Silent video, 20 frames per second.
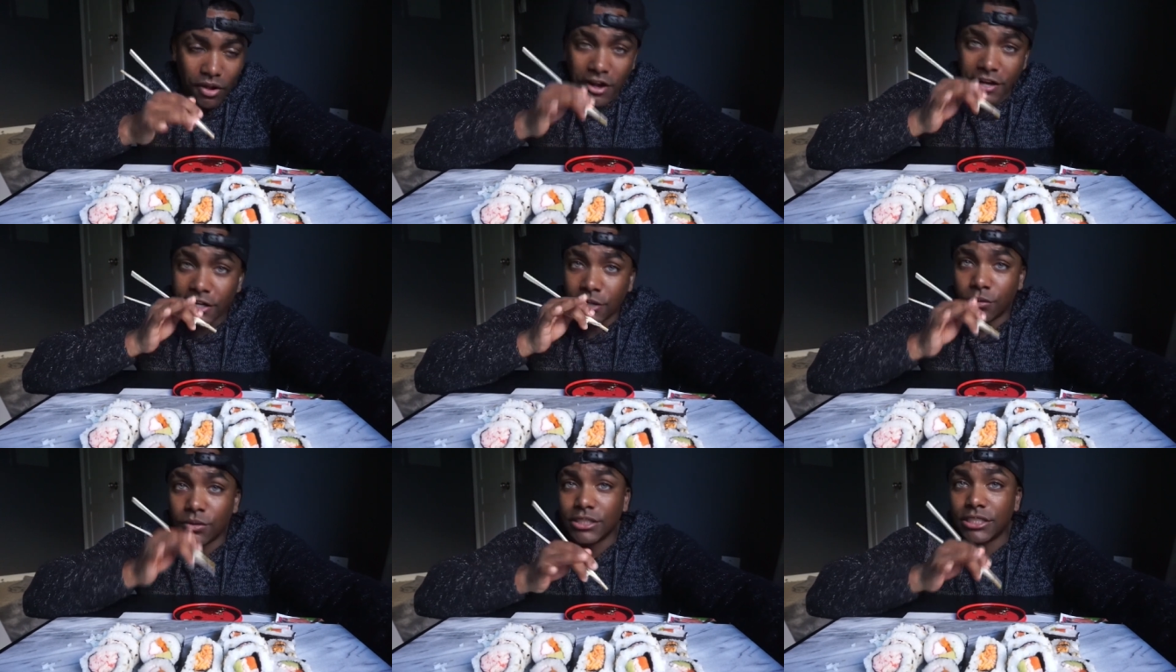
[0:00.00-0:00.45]

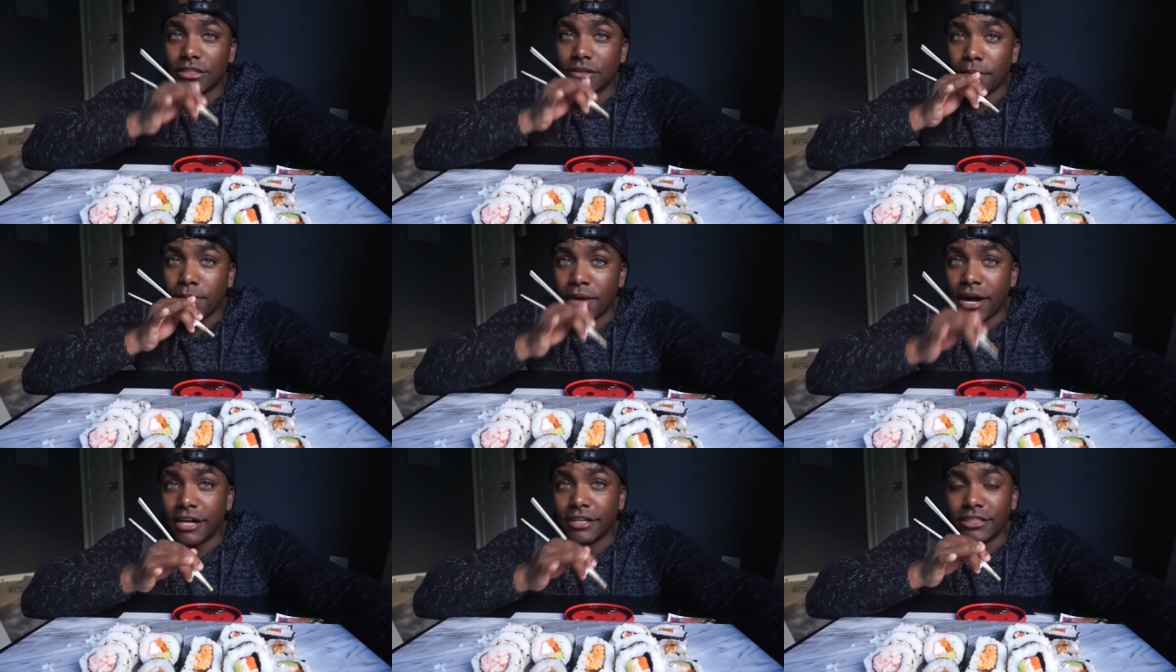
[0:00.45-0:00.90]
And there was an
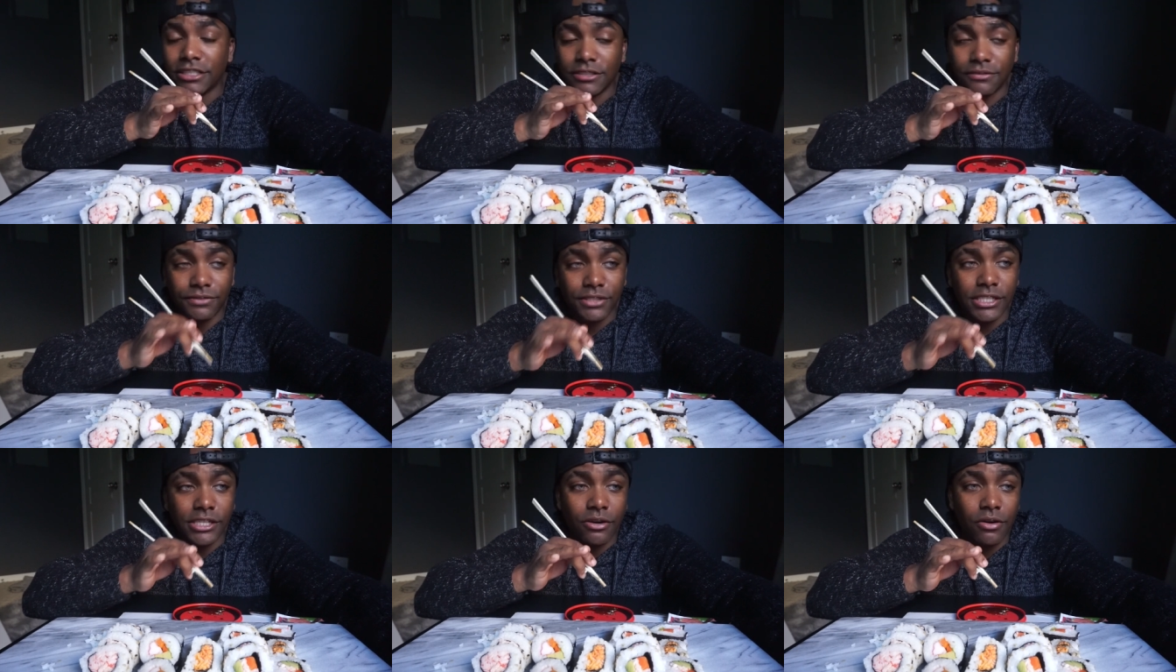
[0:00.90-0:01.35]
apology
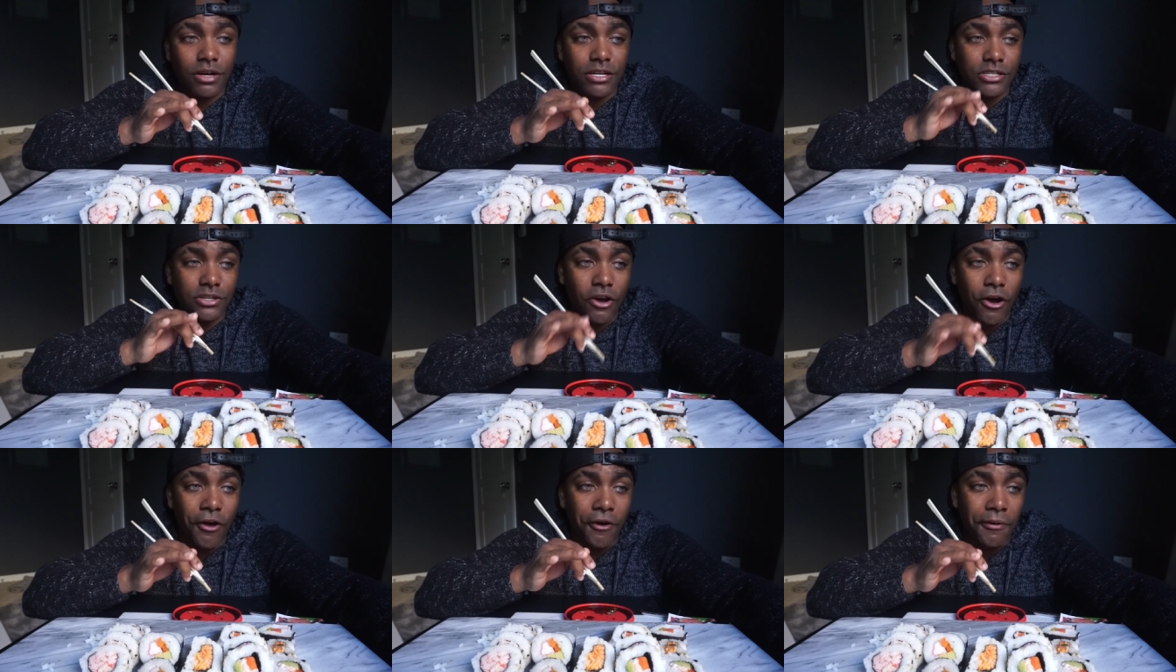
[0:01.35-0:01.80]
video I
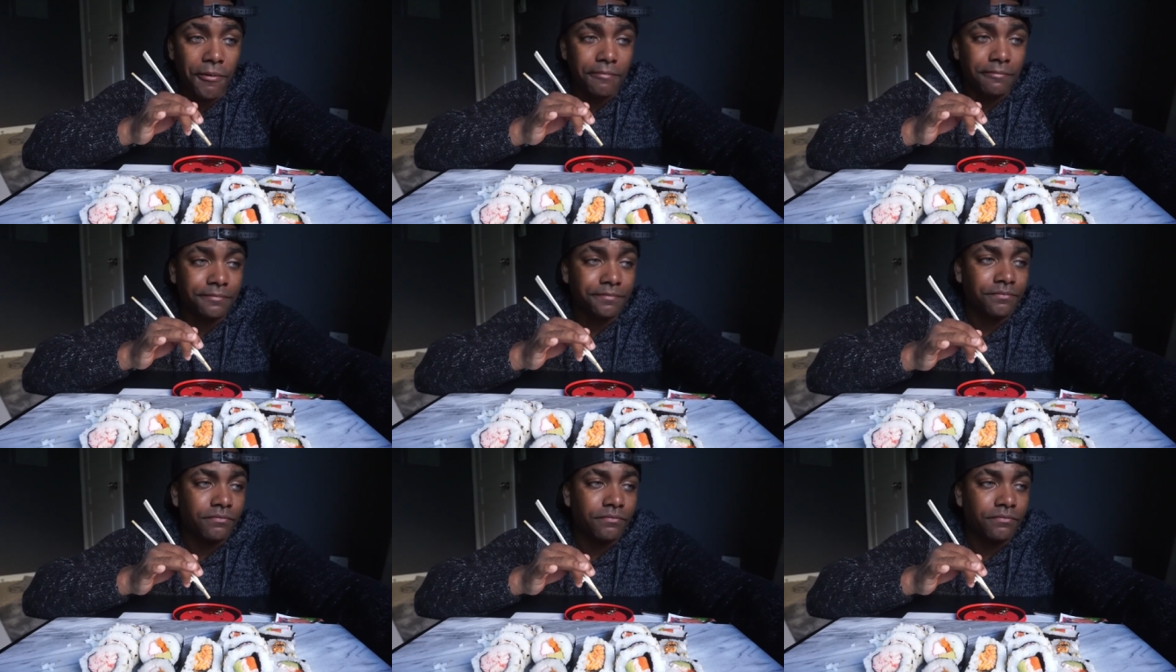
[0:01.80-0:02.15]
saw.